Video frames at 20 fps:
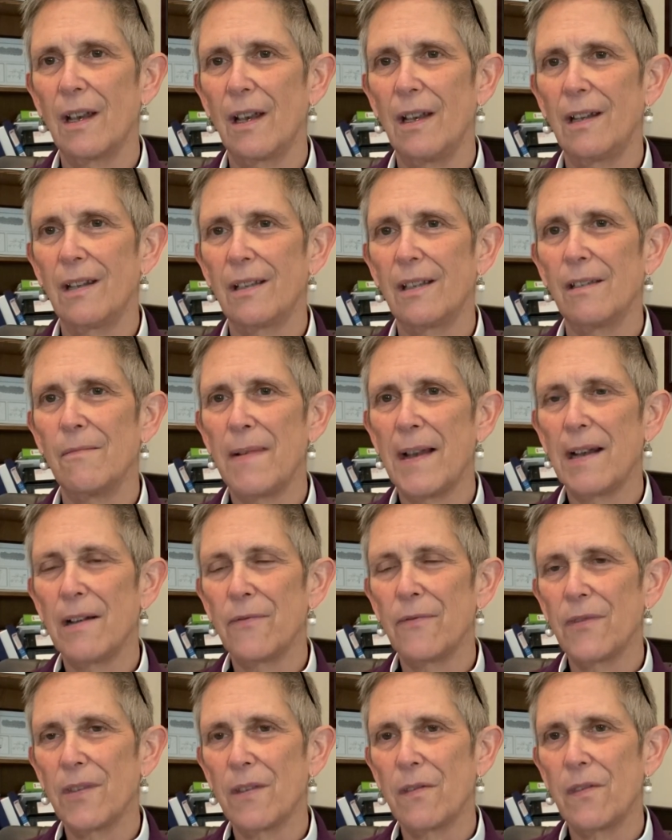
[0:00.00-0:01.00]
And it's
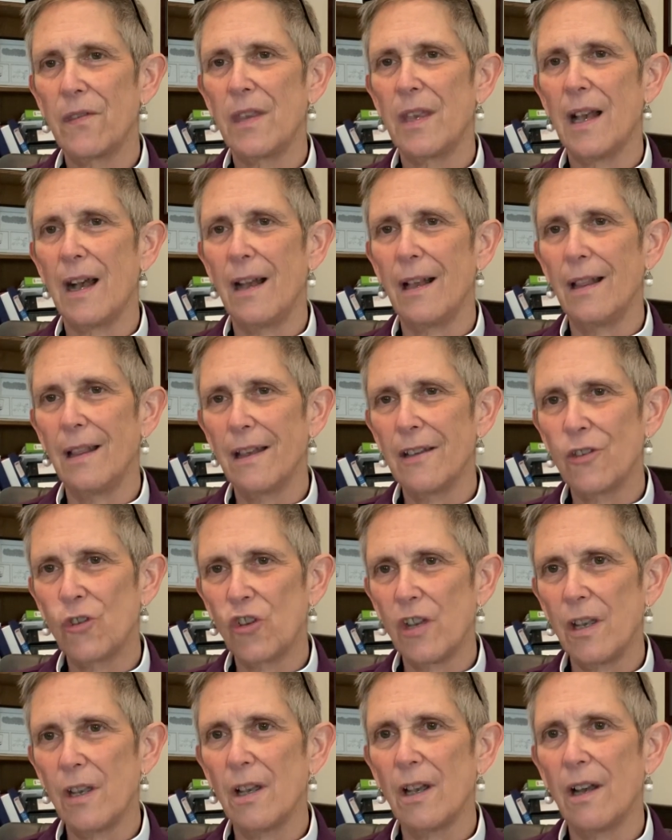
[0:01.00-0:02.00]
about the
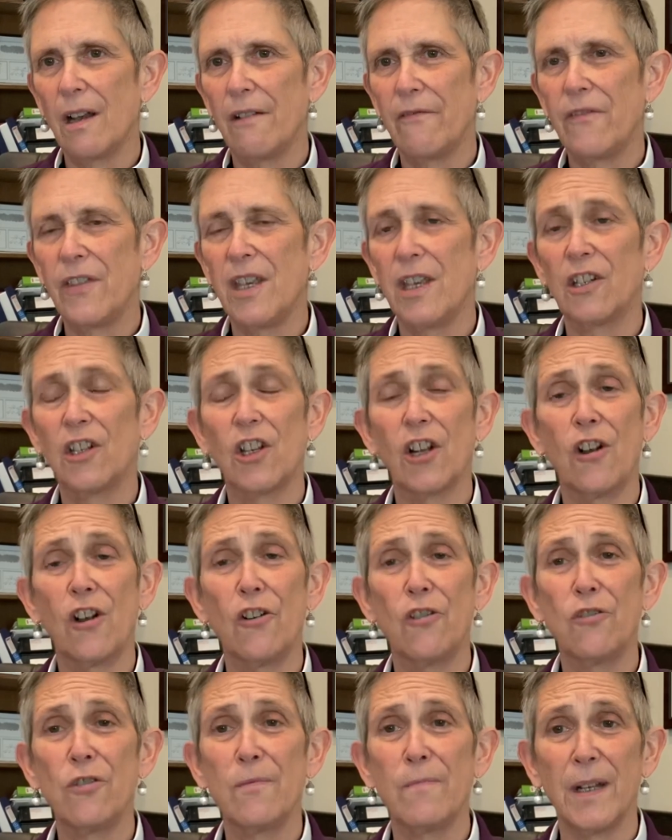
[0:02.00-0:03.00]
theology of the
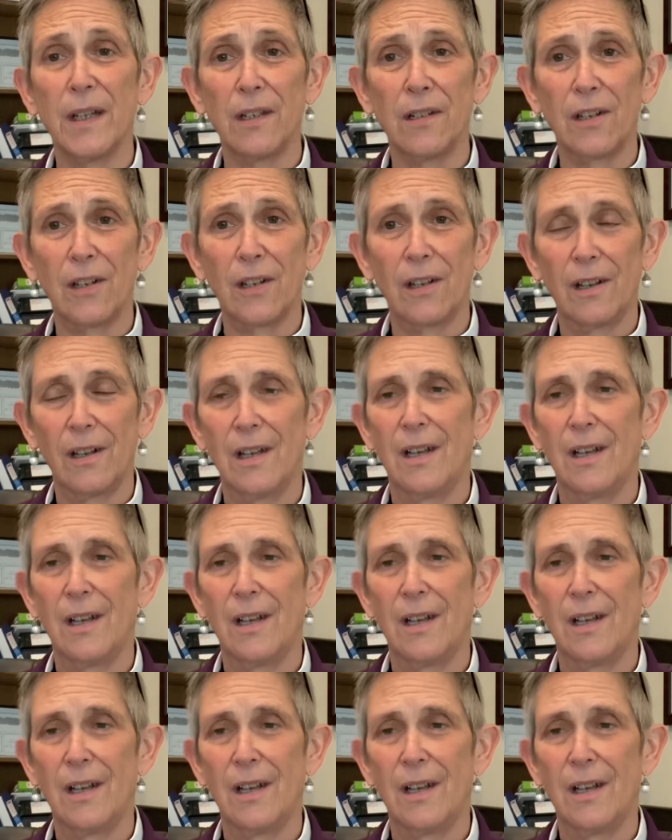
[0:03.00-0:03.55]
atonement.